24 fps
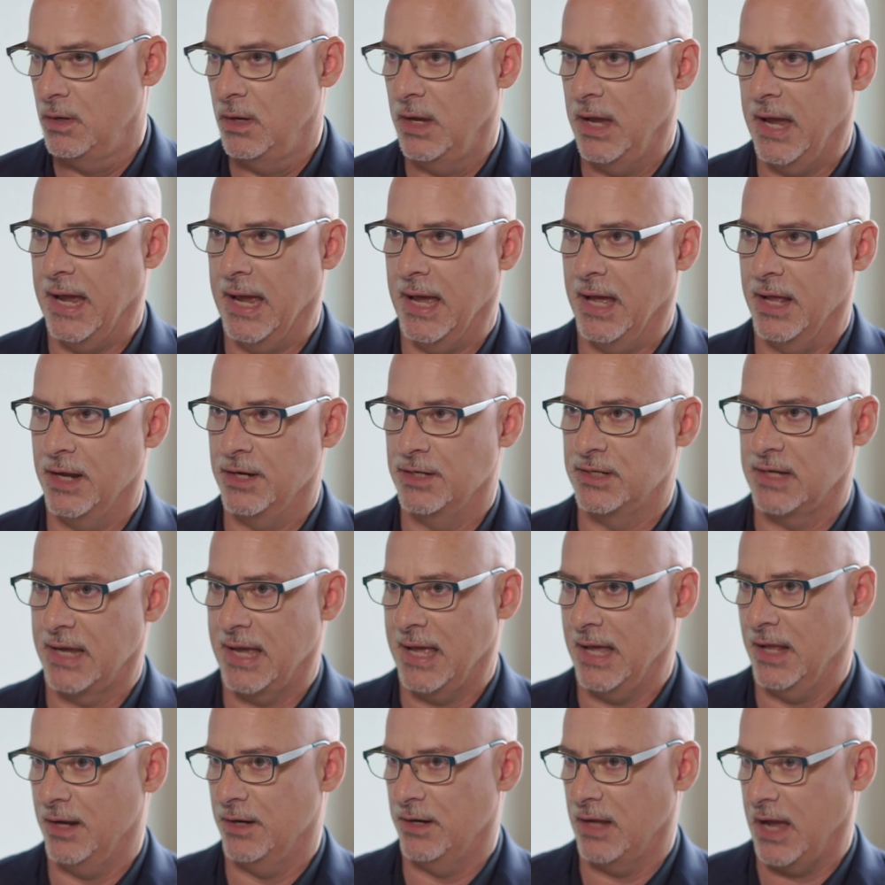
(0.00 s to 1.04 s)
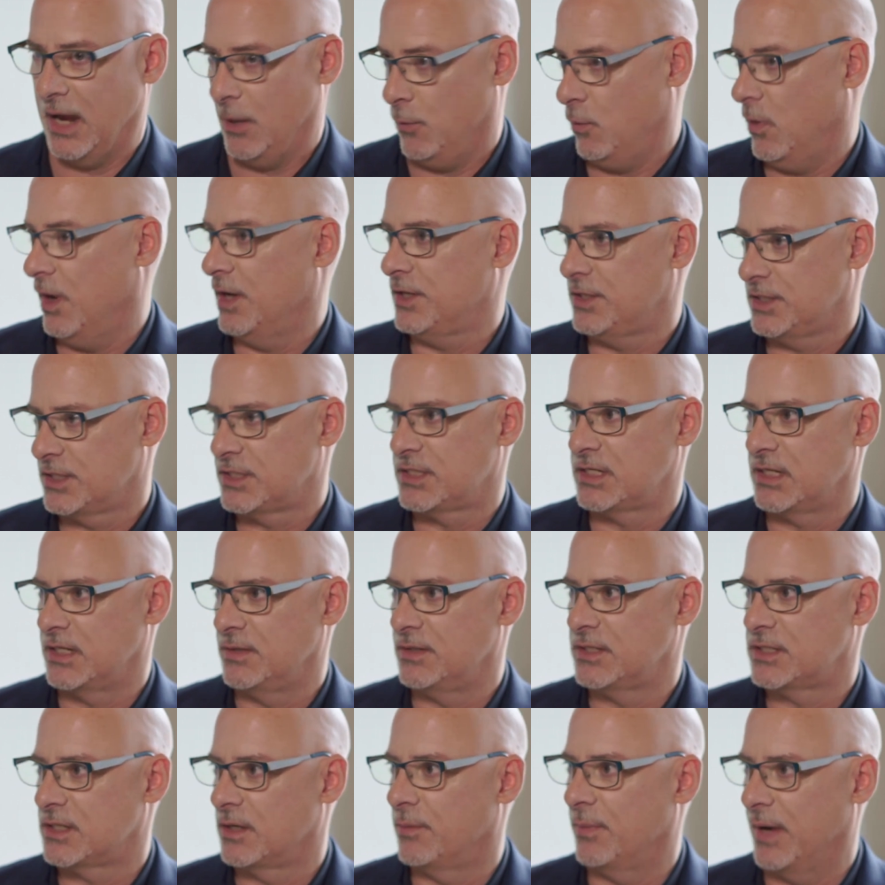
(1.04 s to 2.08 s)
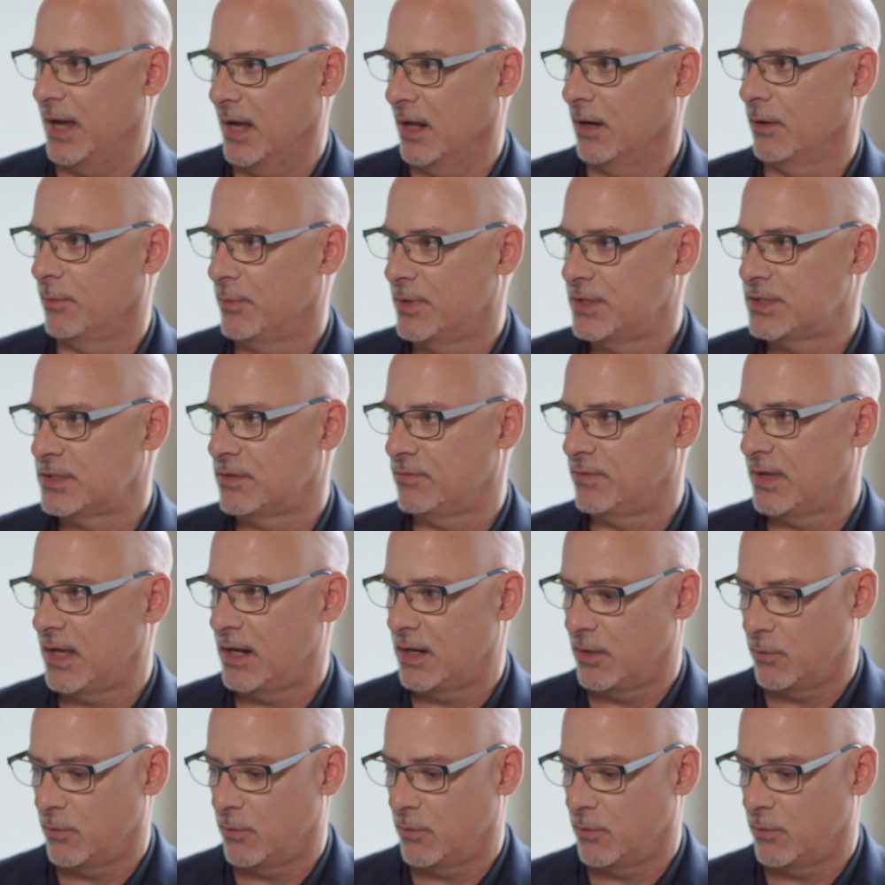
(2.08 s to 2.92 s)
And I want to see some element of that.